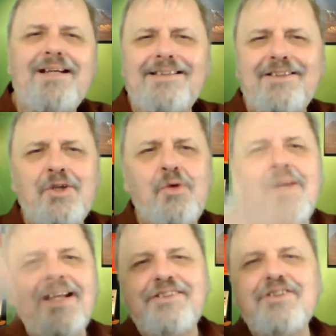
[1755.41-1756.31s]
but you know
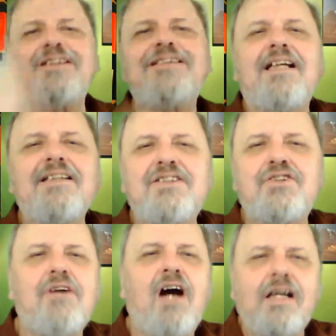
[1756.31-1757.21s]
what you could tell
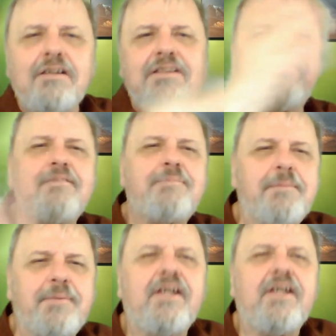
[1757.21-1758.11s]
this to a hundred different
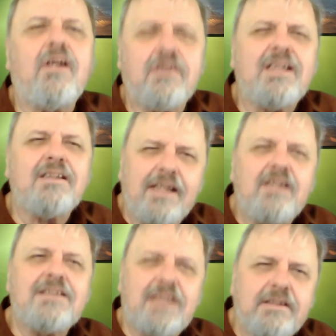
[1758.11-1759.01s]
people they all think
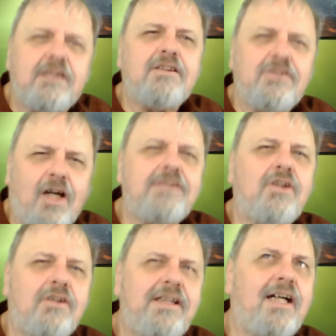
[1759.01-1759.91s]
they'd sit there and nod
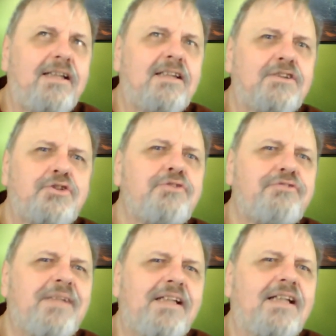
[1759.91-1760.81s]
and go yeah that's true
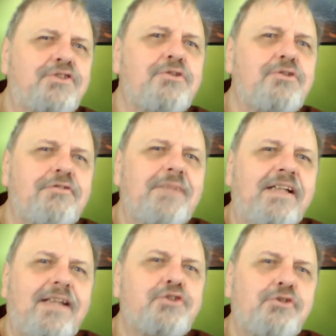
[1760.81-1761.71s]
for me that's true for
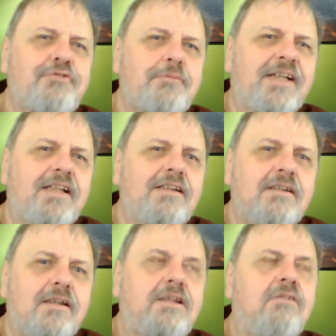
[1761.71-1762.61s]
me that's true for me
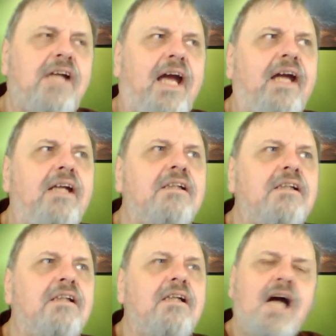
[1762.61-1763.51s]
i said okay
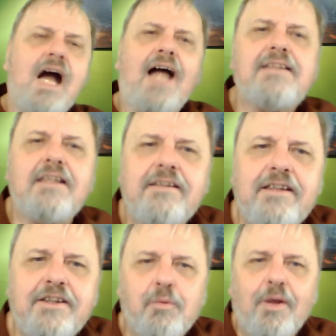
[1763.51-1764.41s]
i said
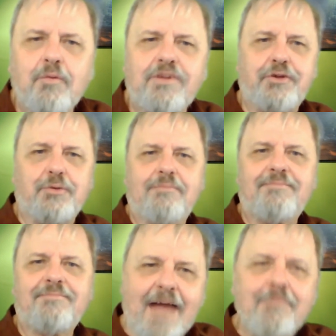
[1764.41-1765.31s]
to tell you what we'll do